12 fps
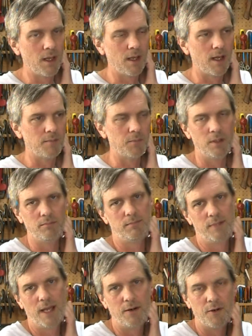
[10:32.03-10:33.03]
But
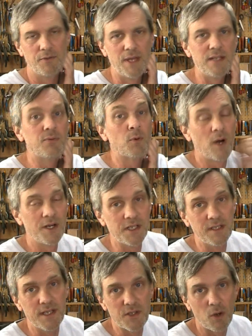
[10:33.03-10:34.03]
I don't know. Thanks for
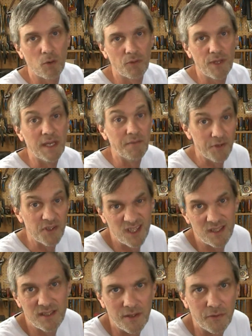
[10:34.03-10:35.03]
watching this whole thing. If you
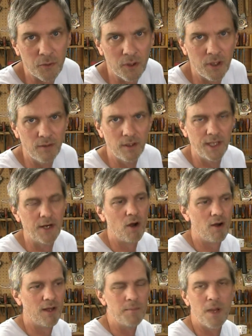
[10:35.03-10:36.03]
did sit through it at
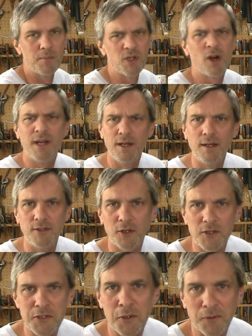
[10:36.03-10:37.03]
all, I'm sorry it
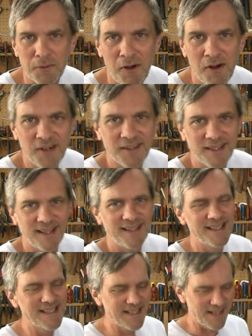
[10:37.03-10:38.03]
took so long.
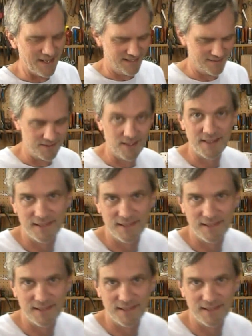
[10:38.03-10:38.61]
Talk to you